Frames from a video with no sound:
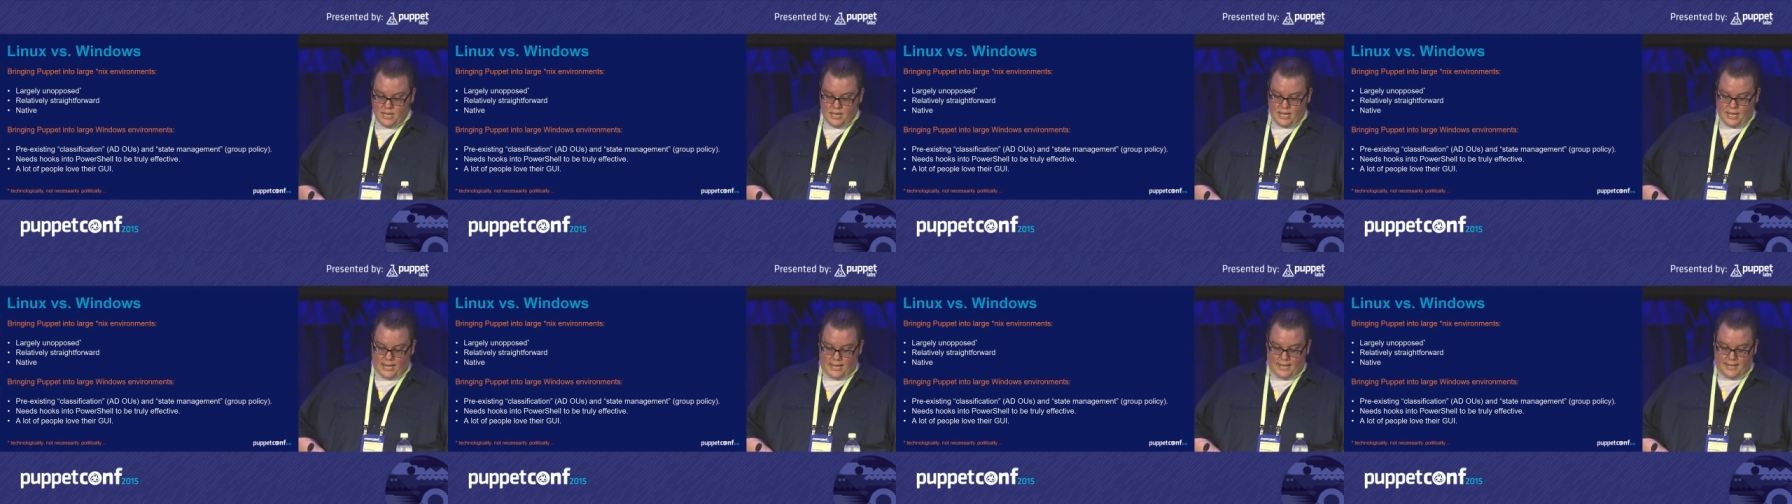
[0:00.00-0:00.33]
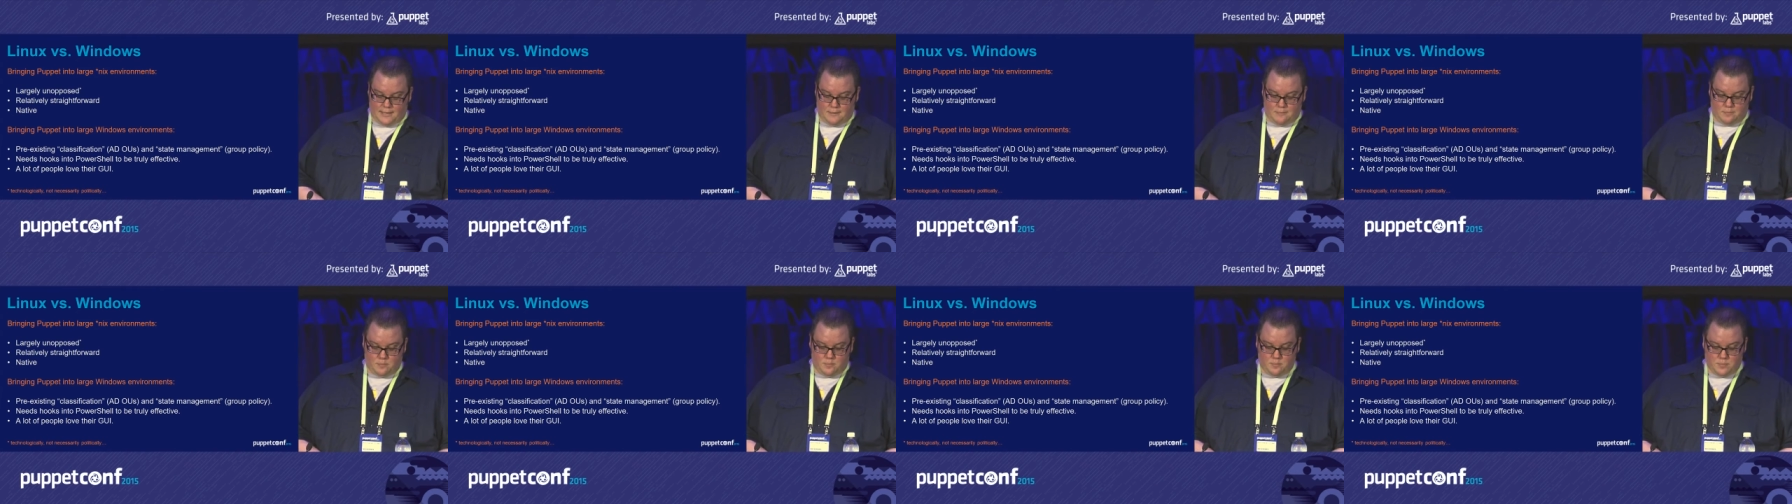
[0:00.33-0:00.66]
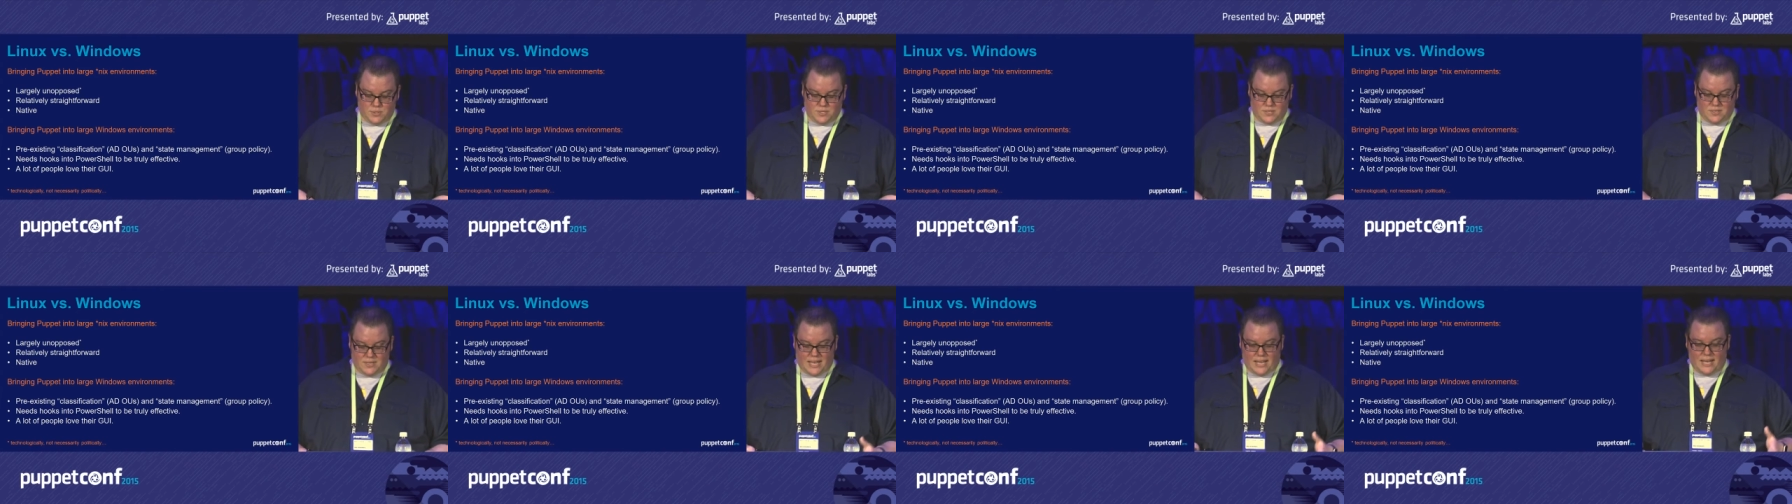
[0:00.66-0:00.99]
Um,
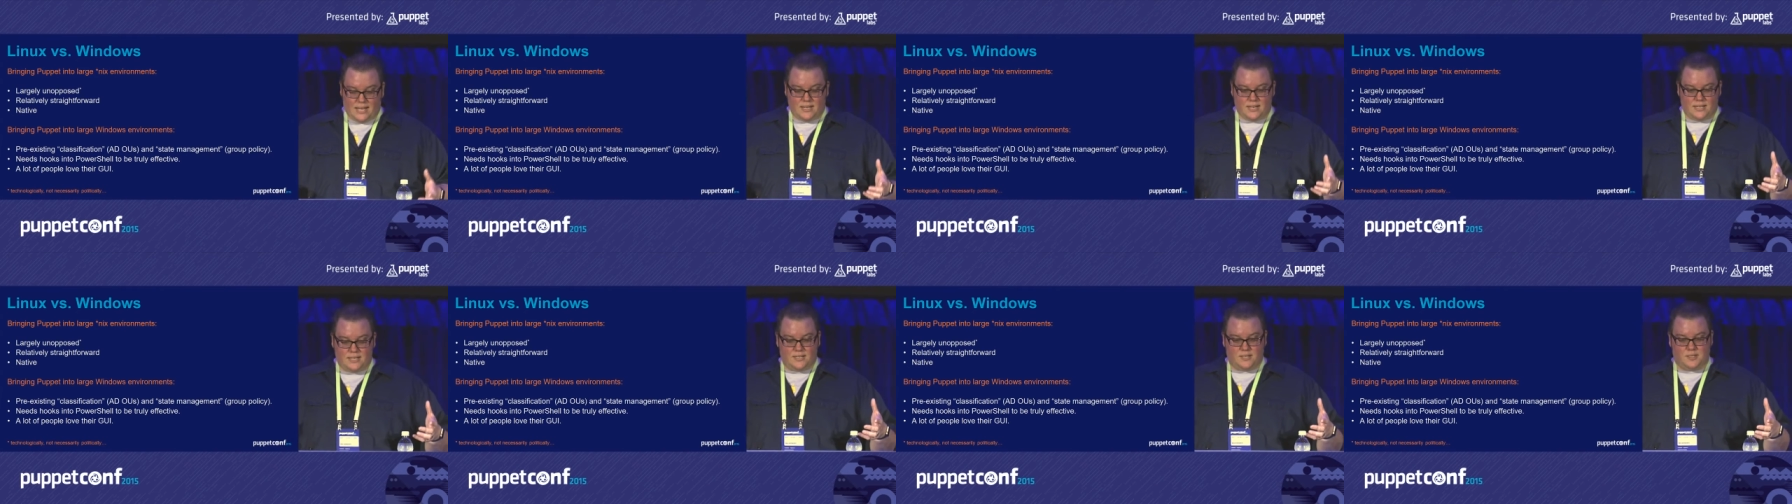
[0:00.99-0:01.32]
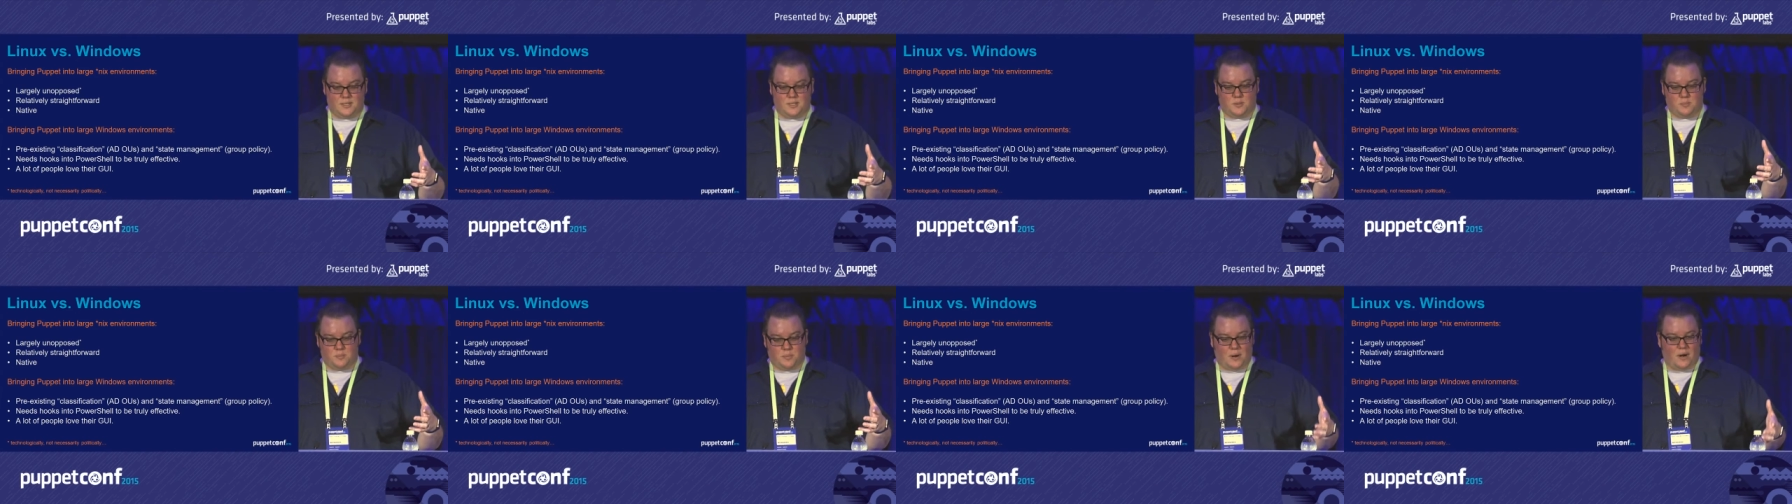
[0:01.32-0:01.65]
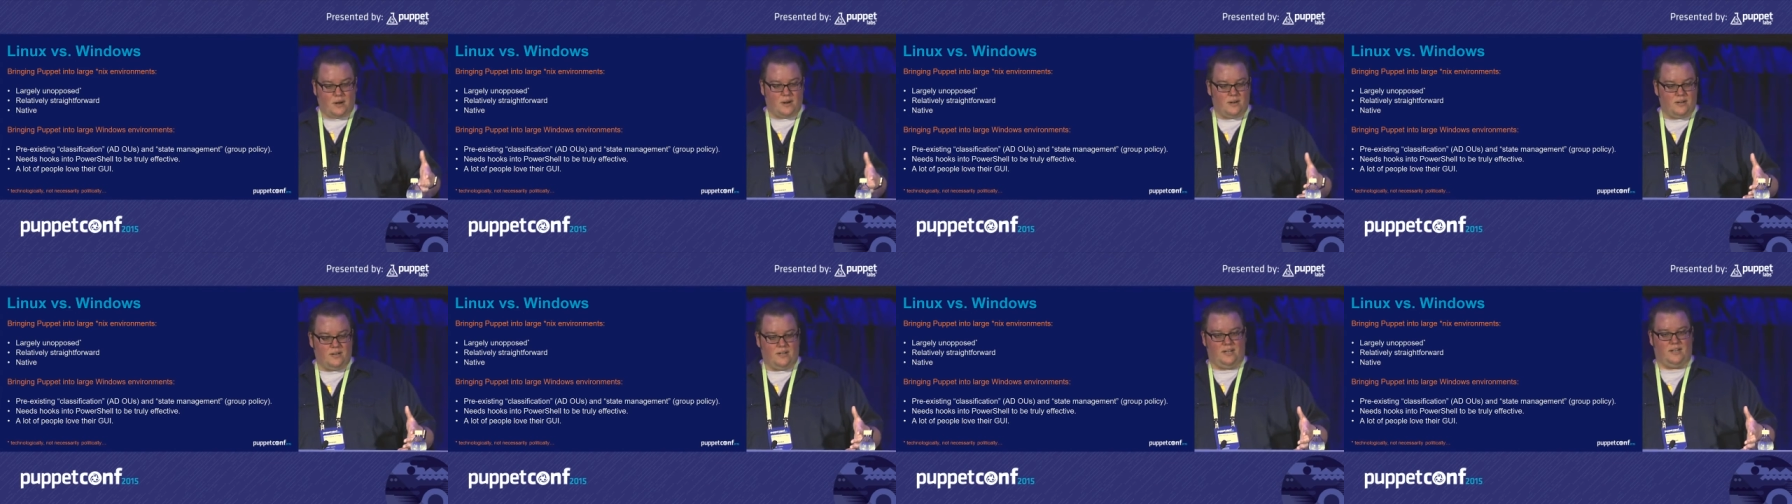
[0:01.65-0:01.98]
so that is
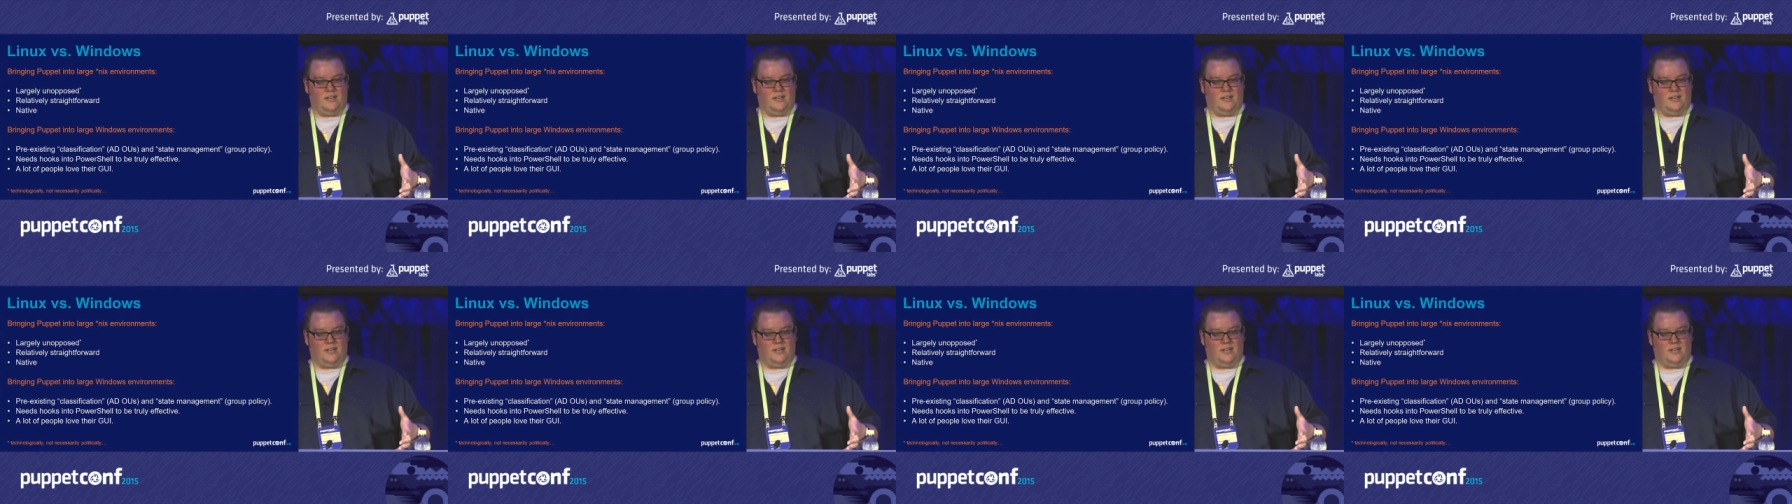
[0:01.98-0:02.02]
part